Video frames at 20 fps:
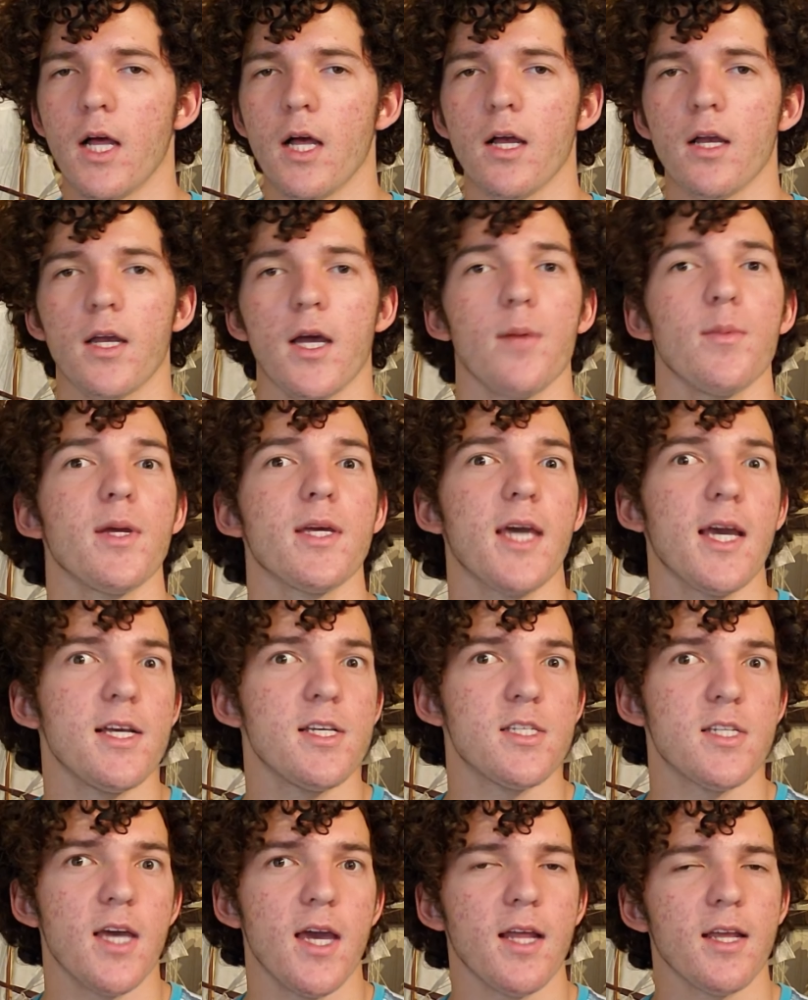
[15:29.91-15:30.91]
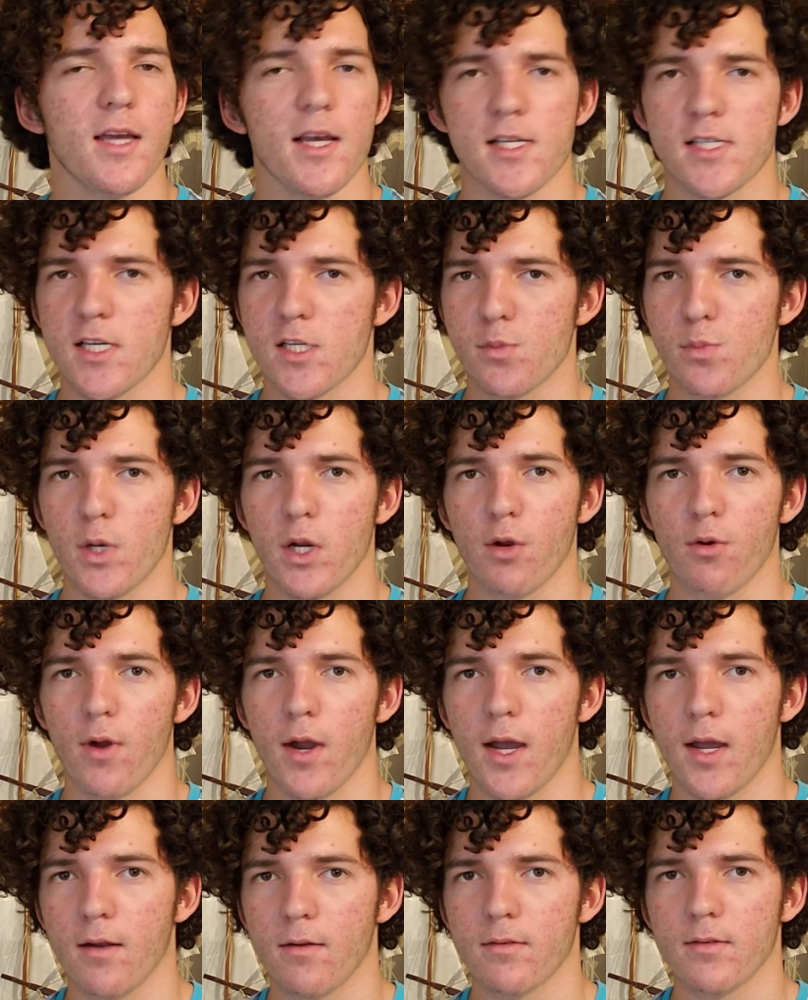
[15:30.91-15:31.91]
Come to K-State. K-State's pretty
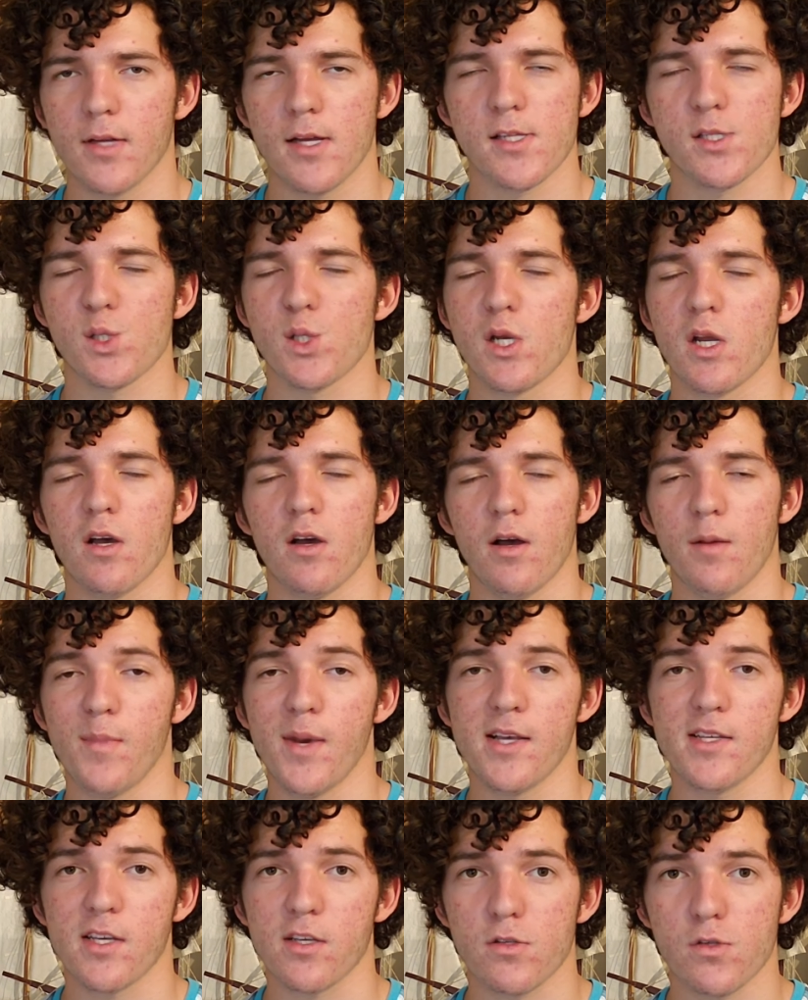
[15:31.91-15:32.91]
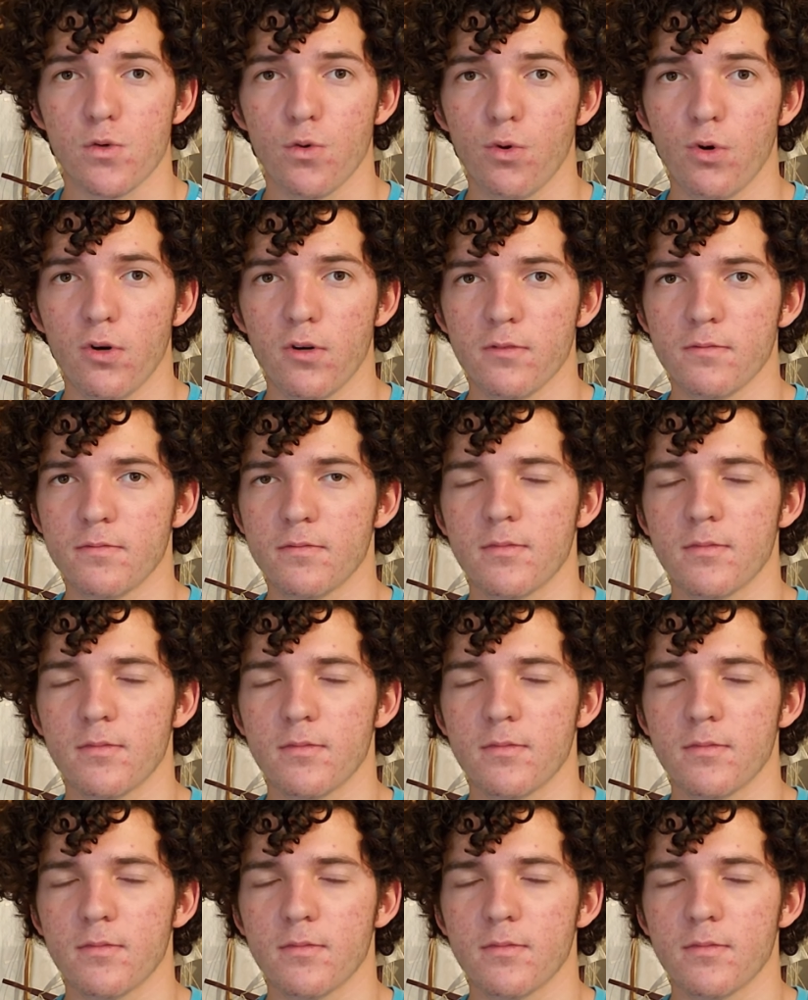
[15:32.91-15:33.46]
great. It's an amazing school.